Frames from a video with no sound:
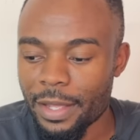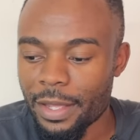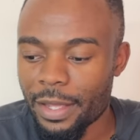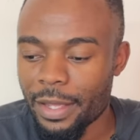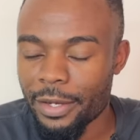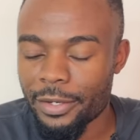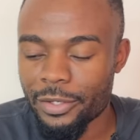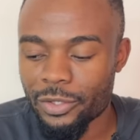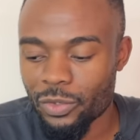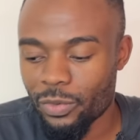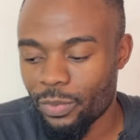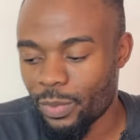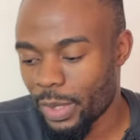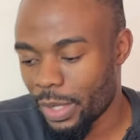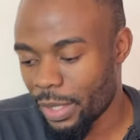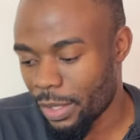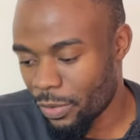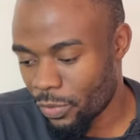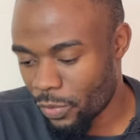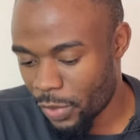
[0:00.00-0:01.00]
it should be
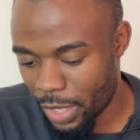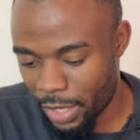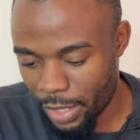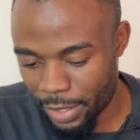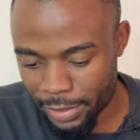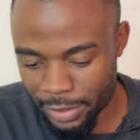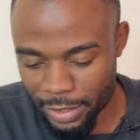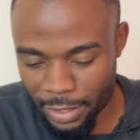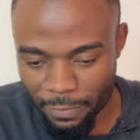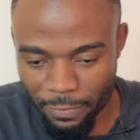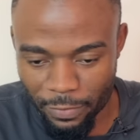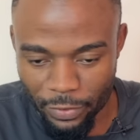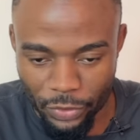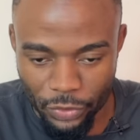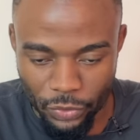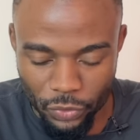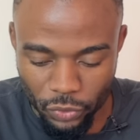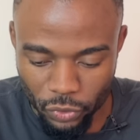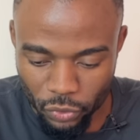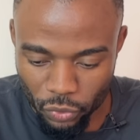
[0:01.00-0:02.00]
way easier for
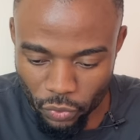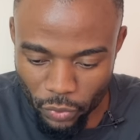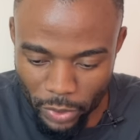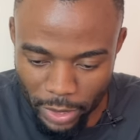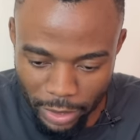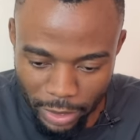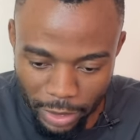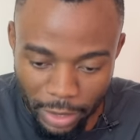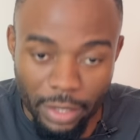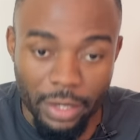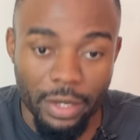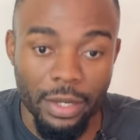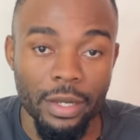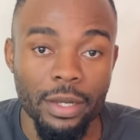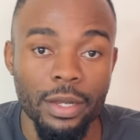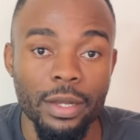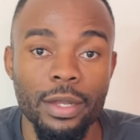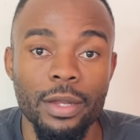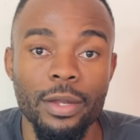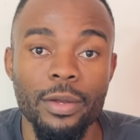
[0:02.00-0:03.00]
you to work in
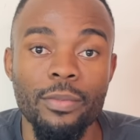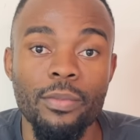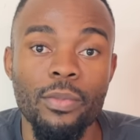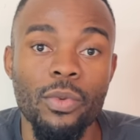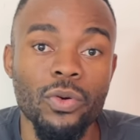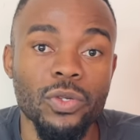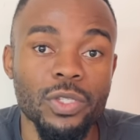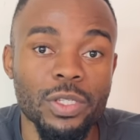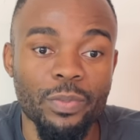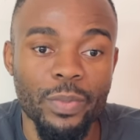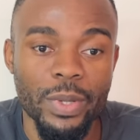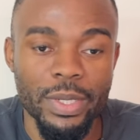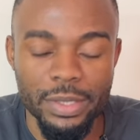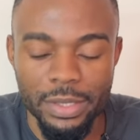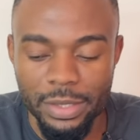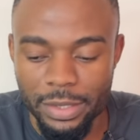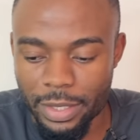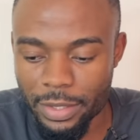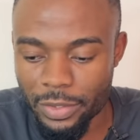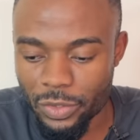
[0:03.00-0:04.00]
more
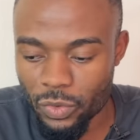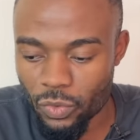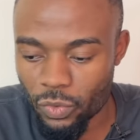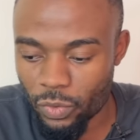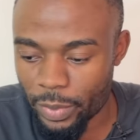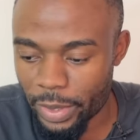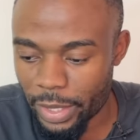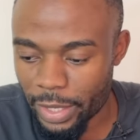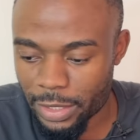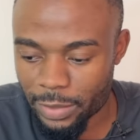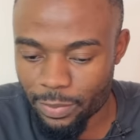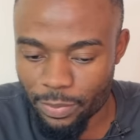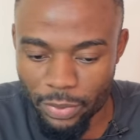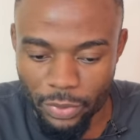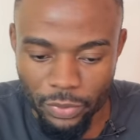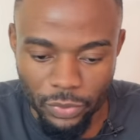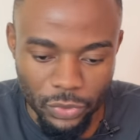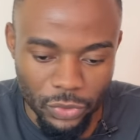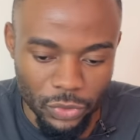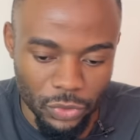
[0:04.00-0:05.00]
spaces that you will be
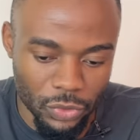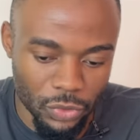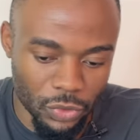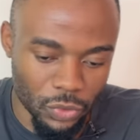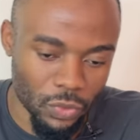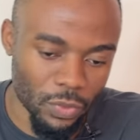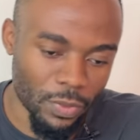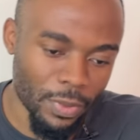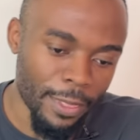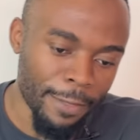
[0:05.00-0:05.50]
exposed to